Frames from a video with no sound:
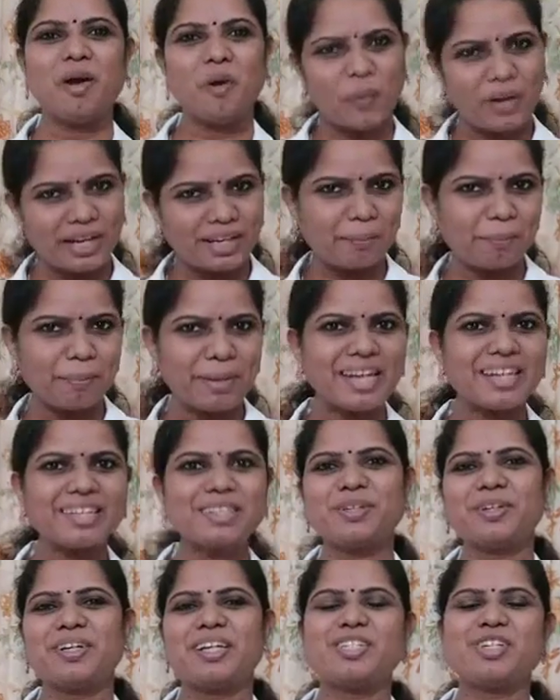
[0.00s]
Welcome back
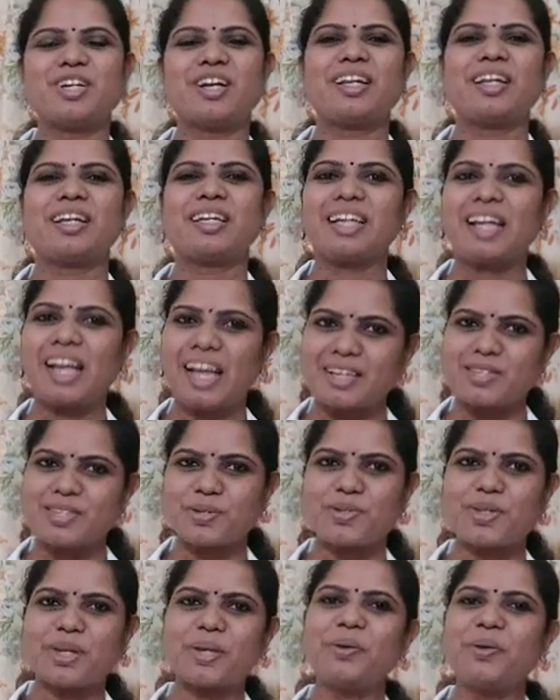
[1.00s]
to English Online class
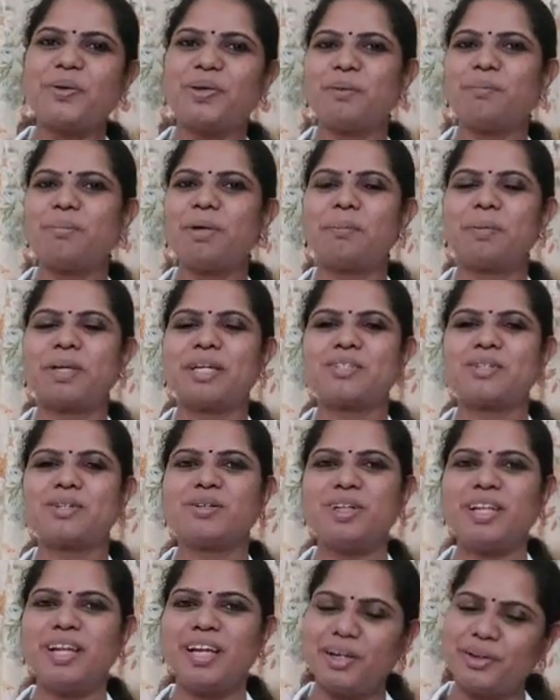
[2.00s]
of Sri Gokulam Public
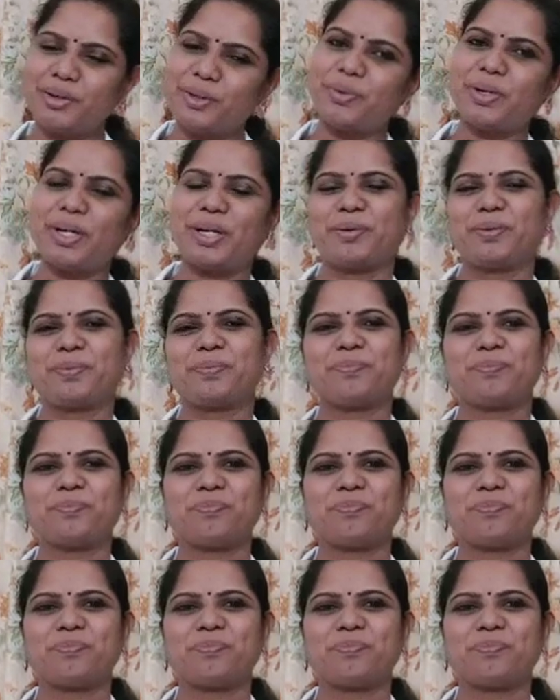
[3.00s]
School, Guruvayur.